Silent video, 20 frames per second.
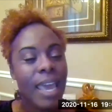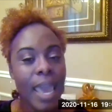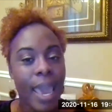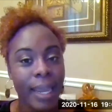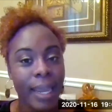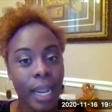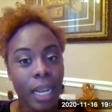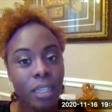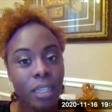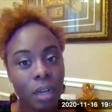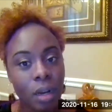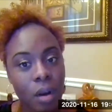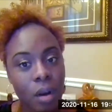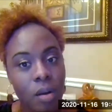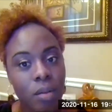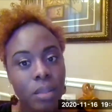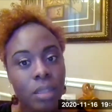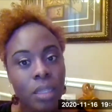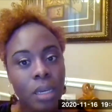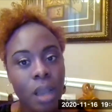And I
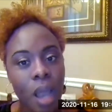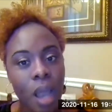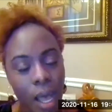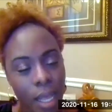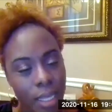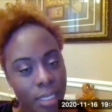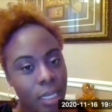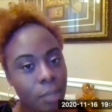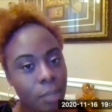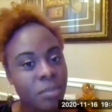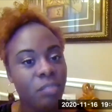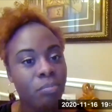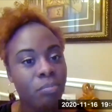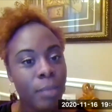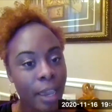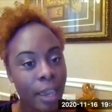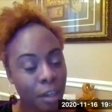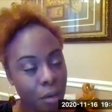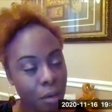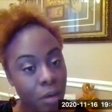learned the concept of
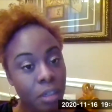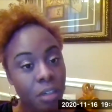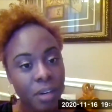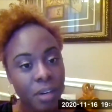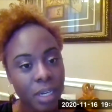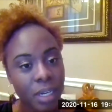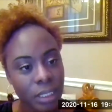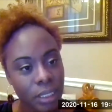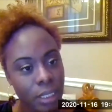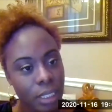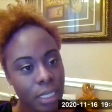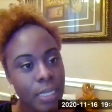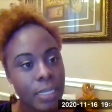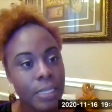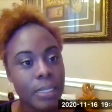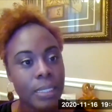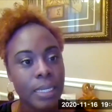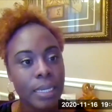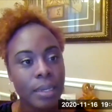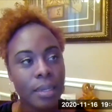
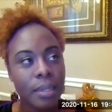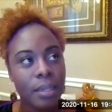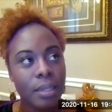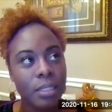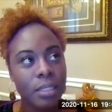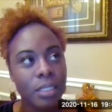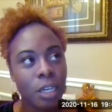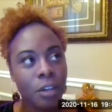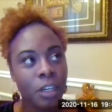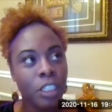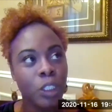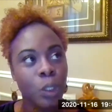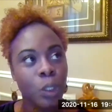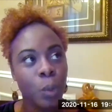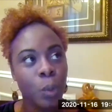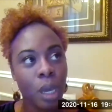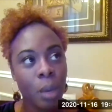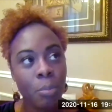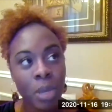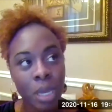microaggressions and started
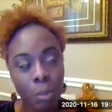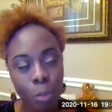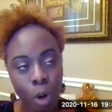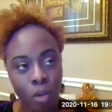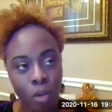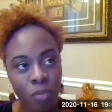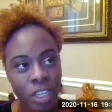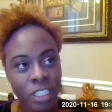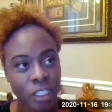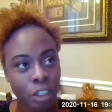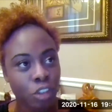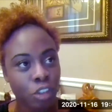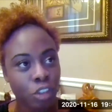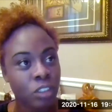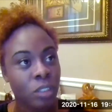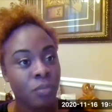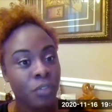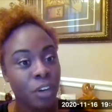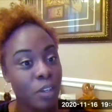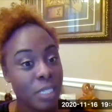doing a bit more research on
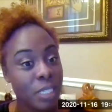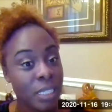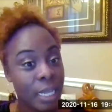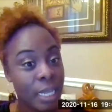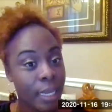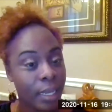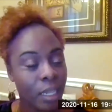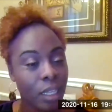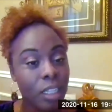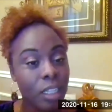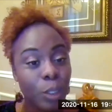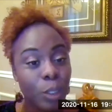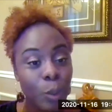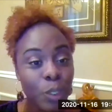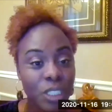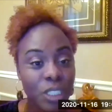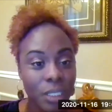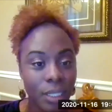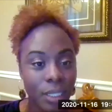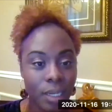diversity and
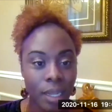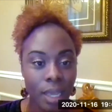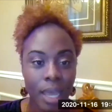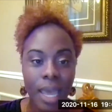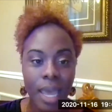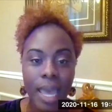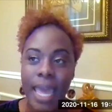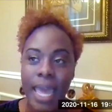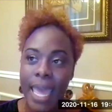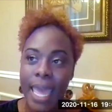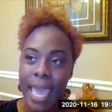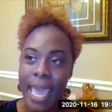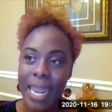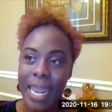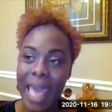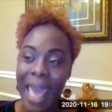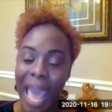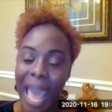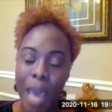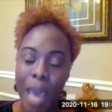inclusion
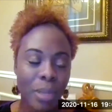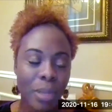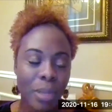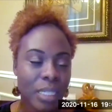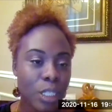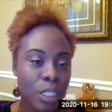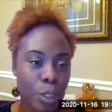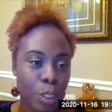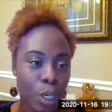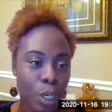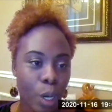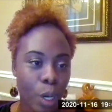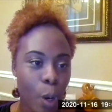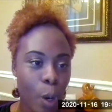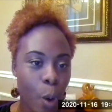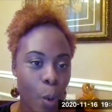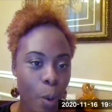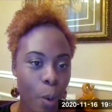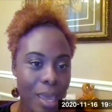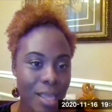and happened to
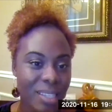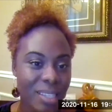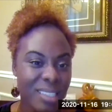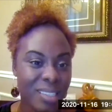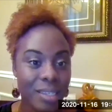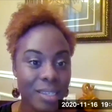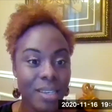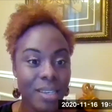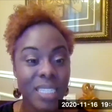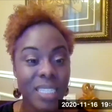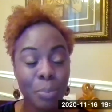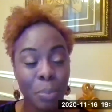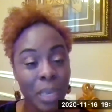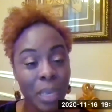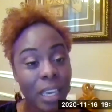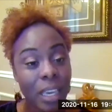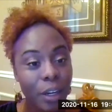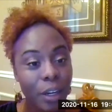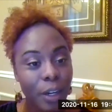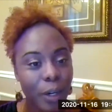go and see a
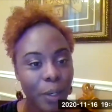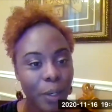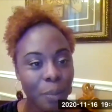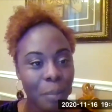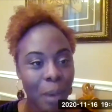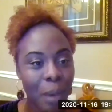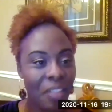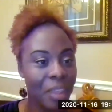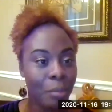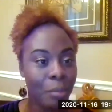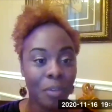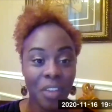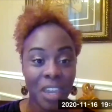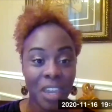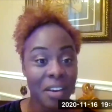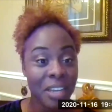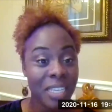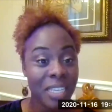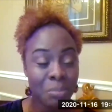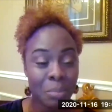speaker by the name of
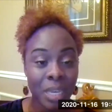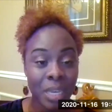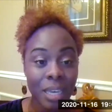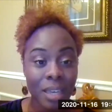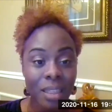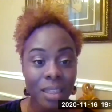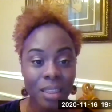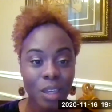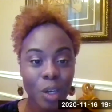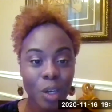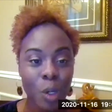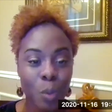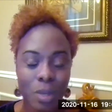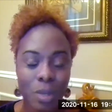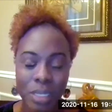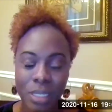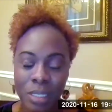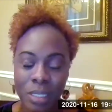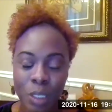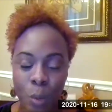Eric Smith, who
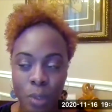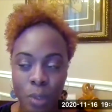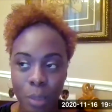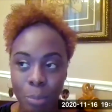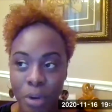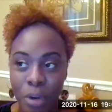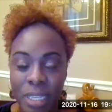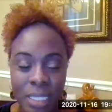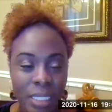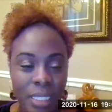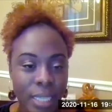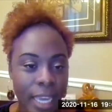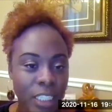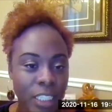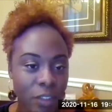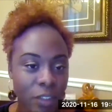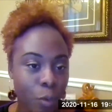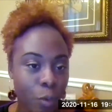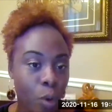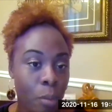was doing a
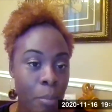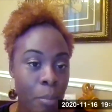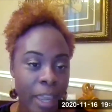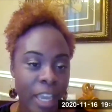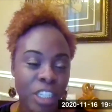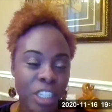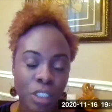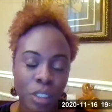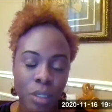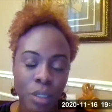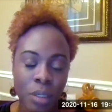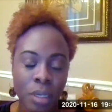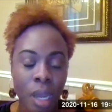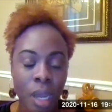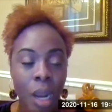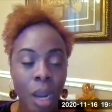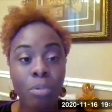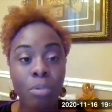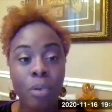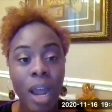presentation for a major
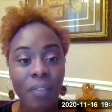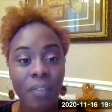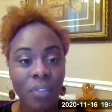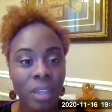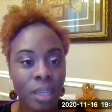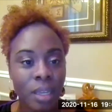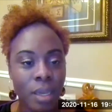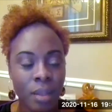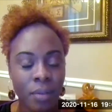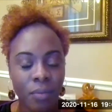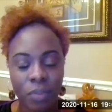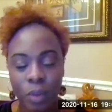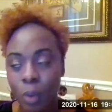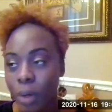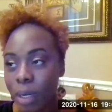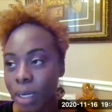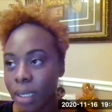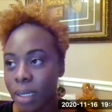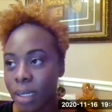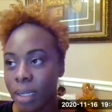nonprofit in
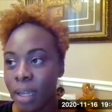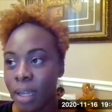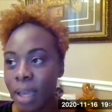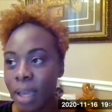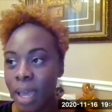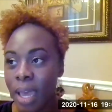Florida.